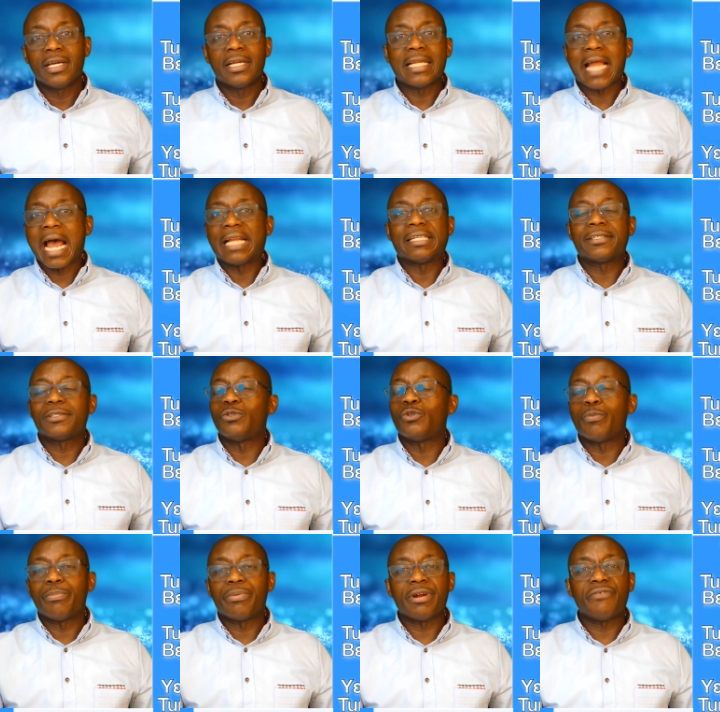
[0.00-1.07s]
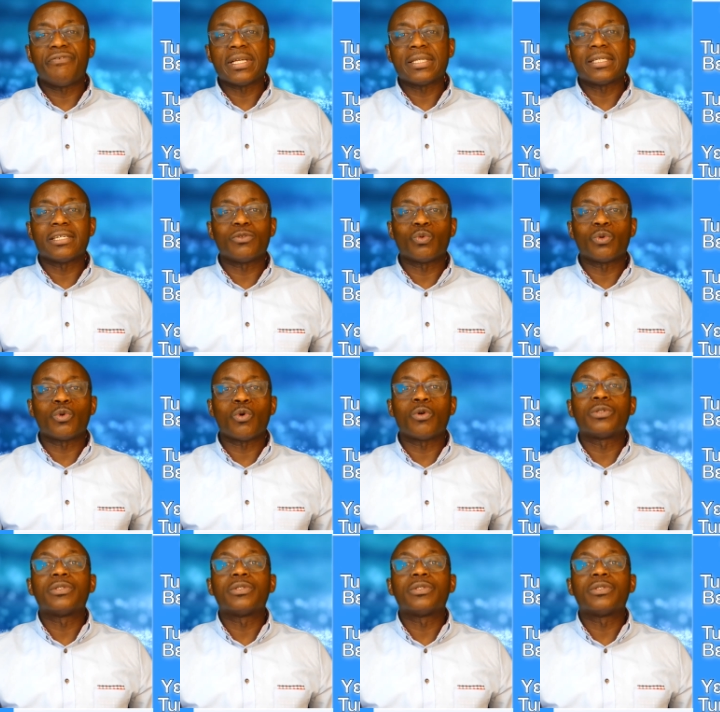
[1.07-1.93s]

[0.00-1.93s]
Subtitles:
That is, you preface it with what?